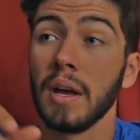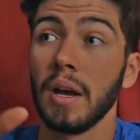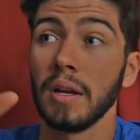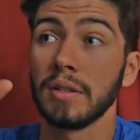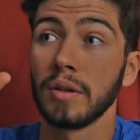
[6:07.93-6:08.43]

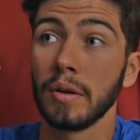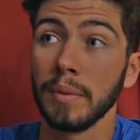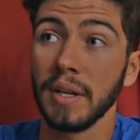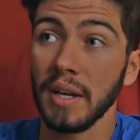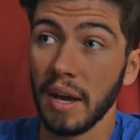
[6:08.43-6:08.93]
the
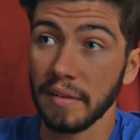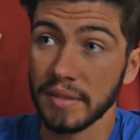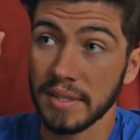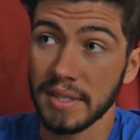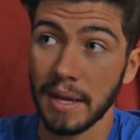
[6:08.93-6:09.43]
Gomini has
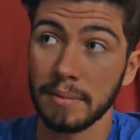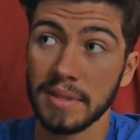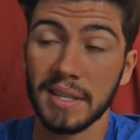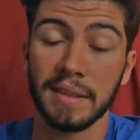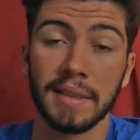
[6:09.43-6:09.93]
the same
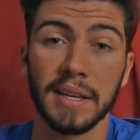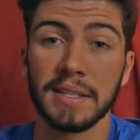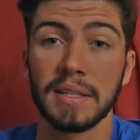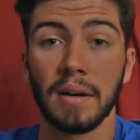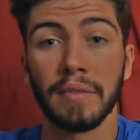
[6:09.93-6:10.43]

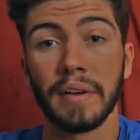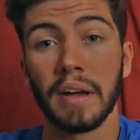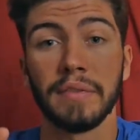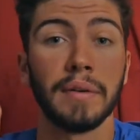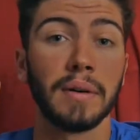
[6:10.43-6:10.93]
thickness of
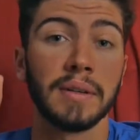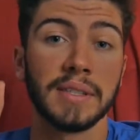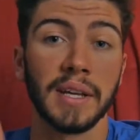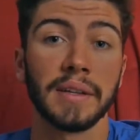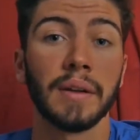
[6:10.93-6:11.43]
airfoil
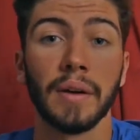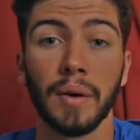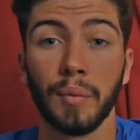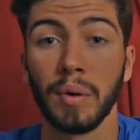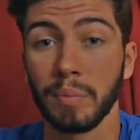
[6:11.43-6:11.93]
than
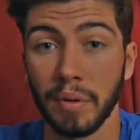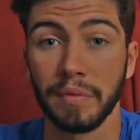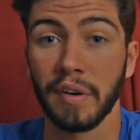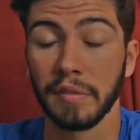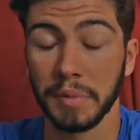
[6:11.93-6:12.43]
a
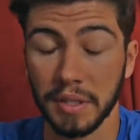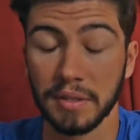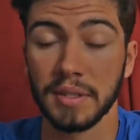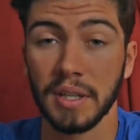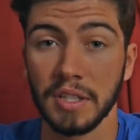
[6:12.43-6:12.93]
1.5
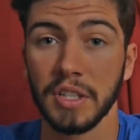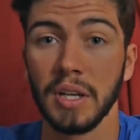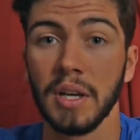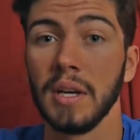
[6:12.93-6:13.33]
meters DLG.